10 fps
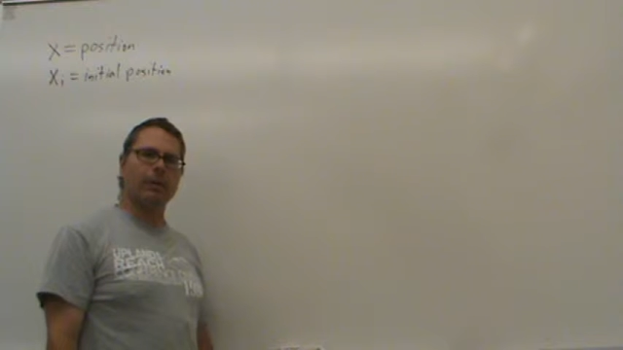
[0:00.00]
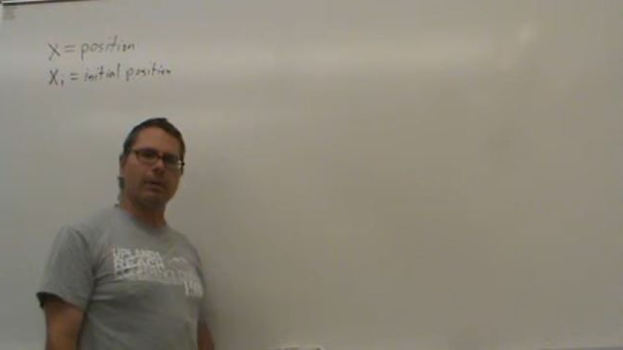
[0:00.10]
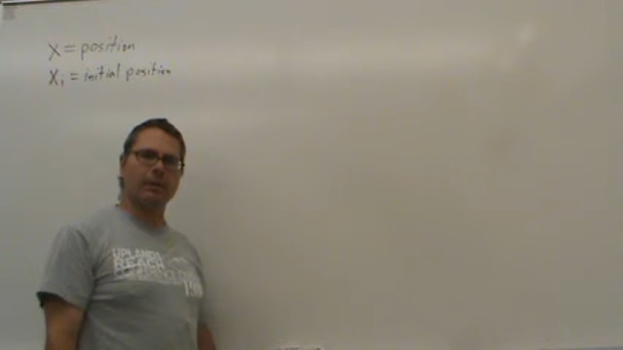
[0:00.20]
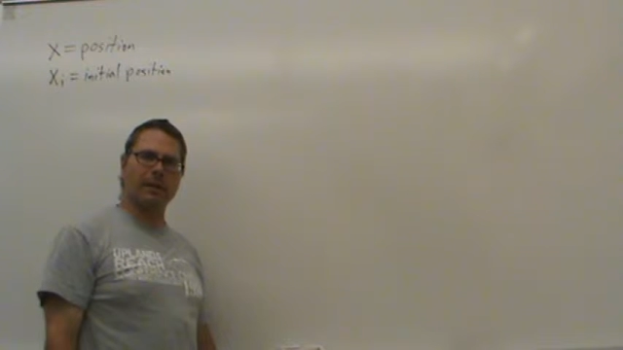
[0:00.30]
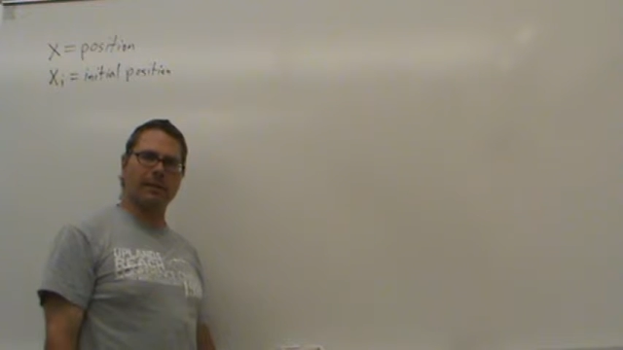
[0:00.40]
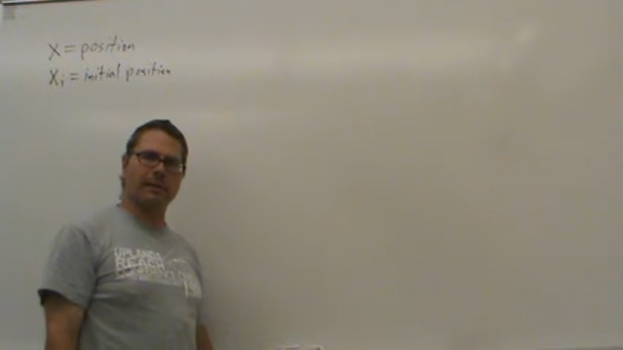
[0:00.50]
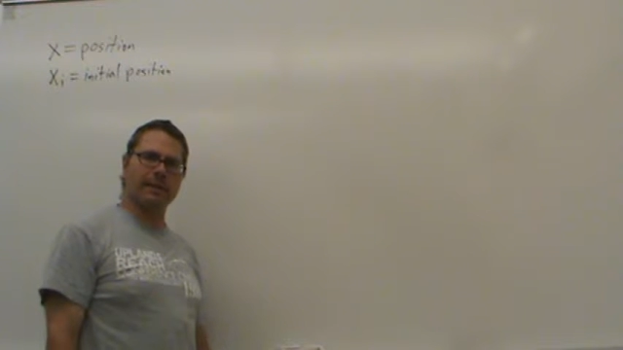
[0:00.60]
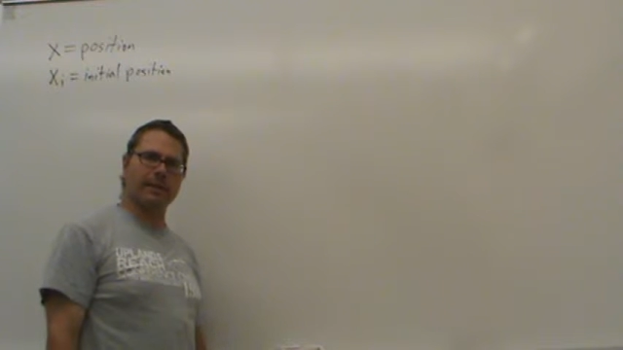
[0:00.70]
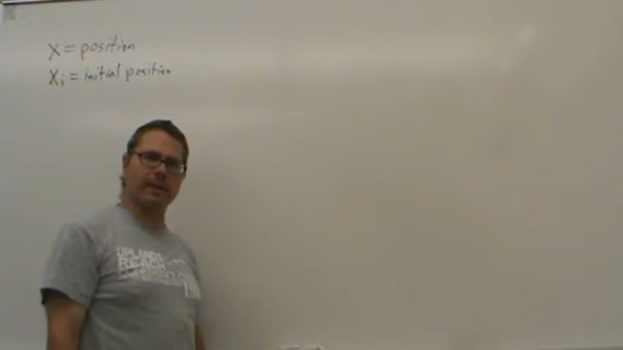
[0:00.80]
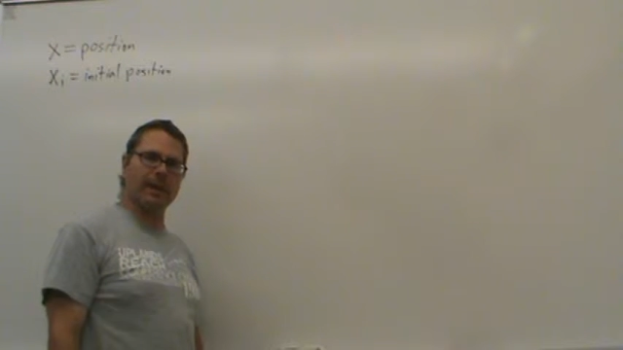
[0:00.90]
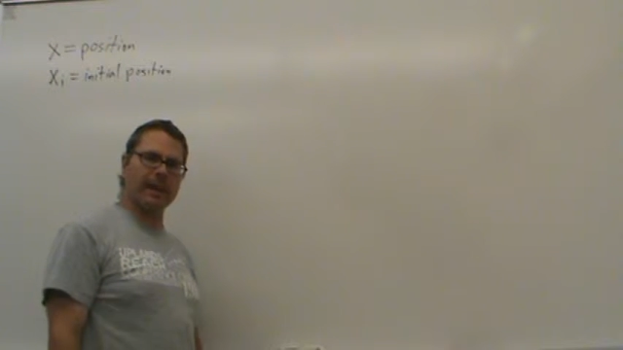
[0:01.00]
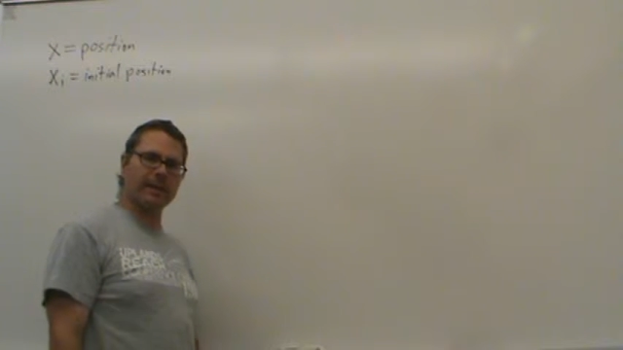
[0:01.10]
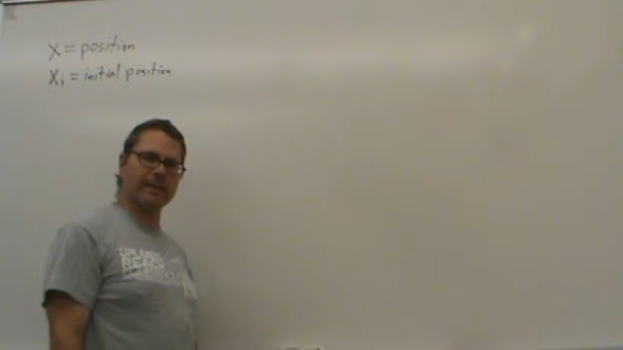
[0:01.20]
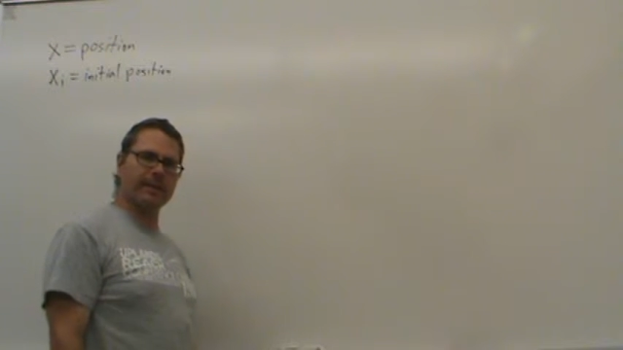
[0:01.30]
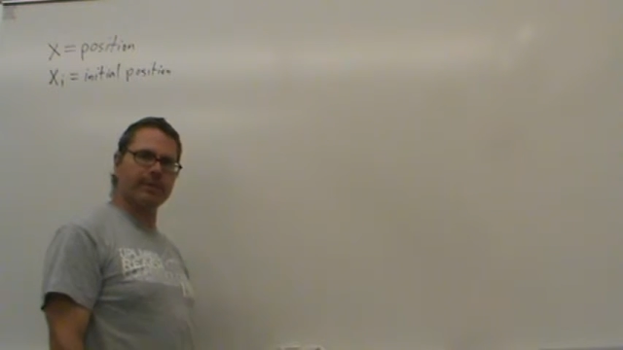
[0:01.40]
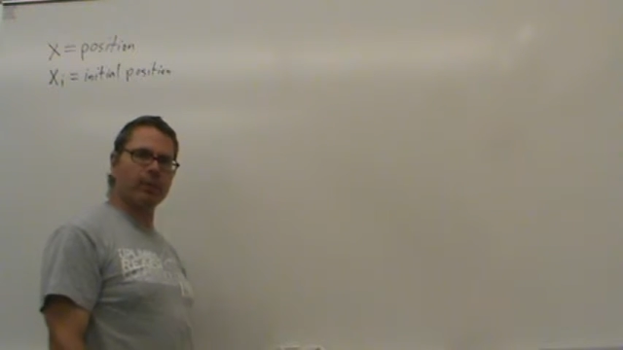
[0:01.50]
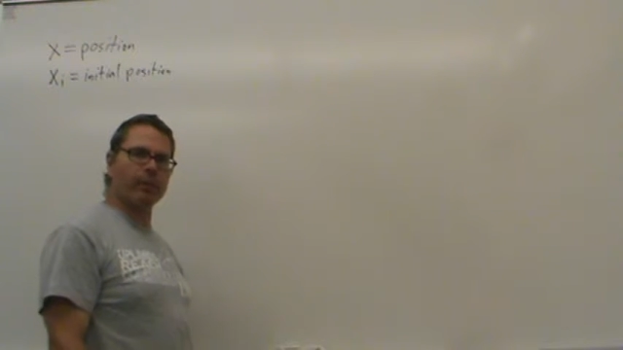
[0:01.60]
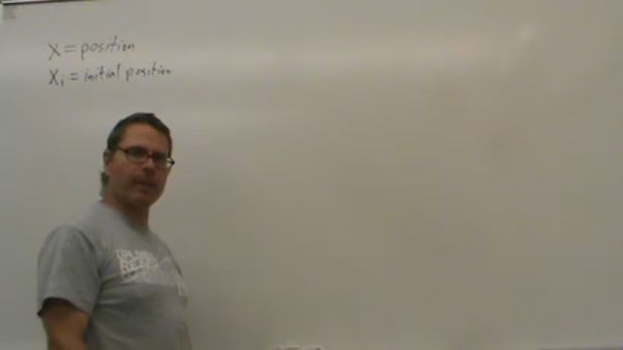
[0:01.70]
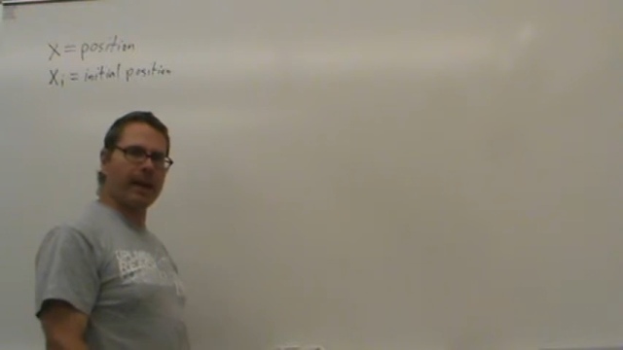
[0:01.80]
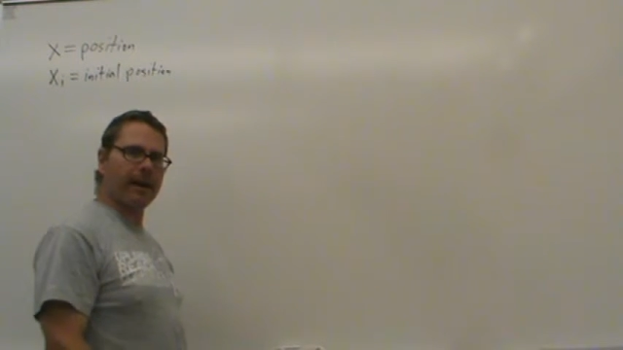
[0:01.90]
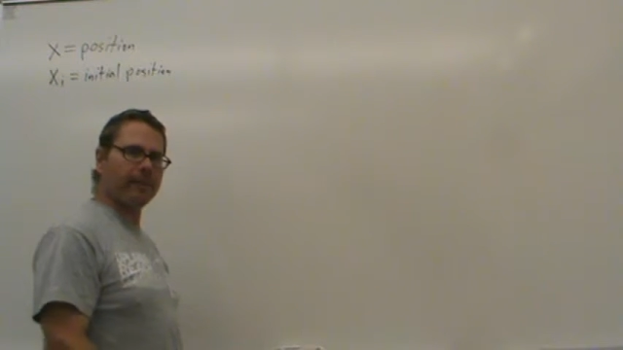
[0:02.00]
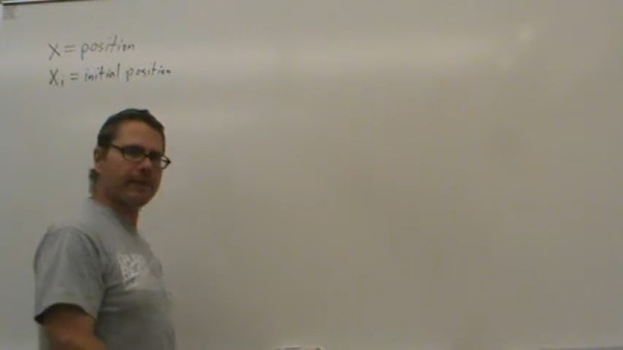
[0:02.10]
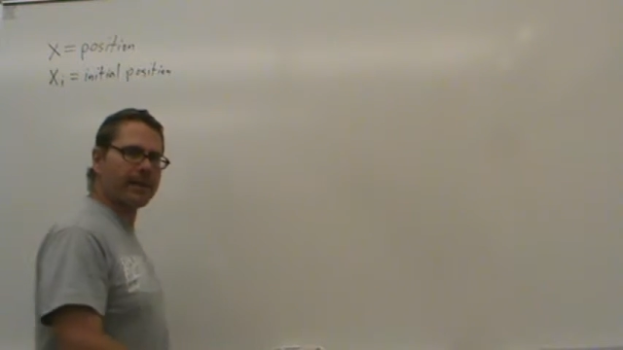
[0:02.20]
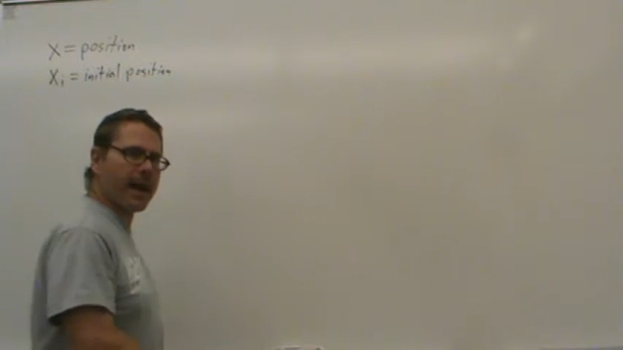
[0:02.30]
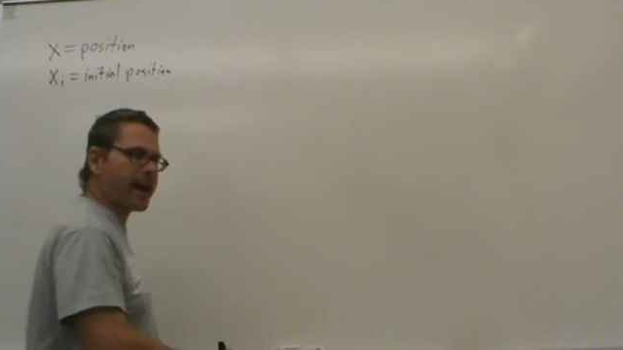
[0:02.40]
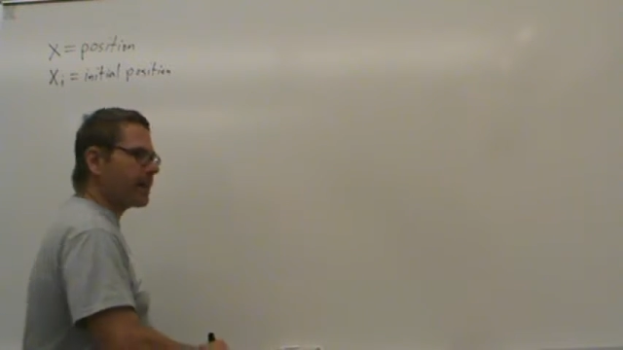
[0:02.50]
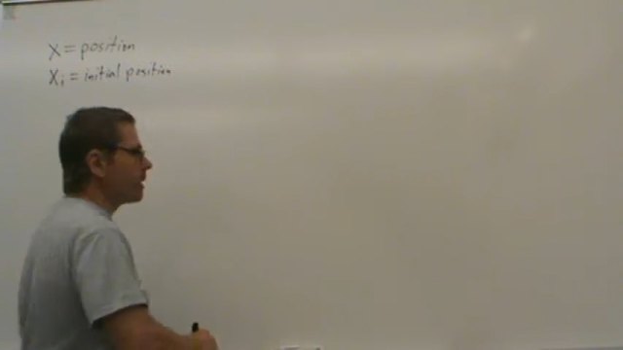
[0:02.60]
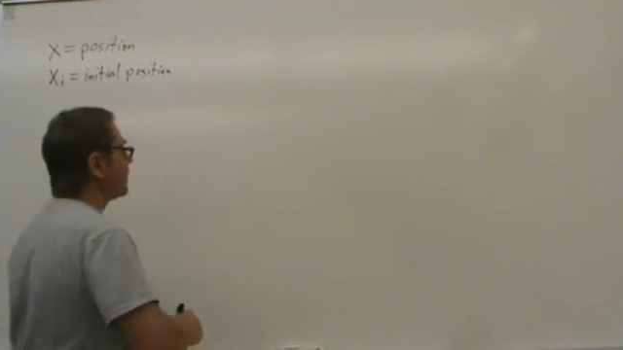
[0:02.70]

we'll give the symbol X subscript F to that.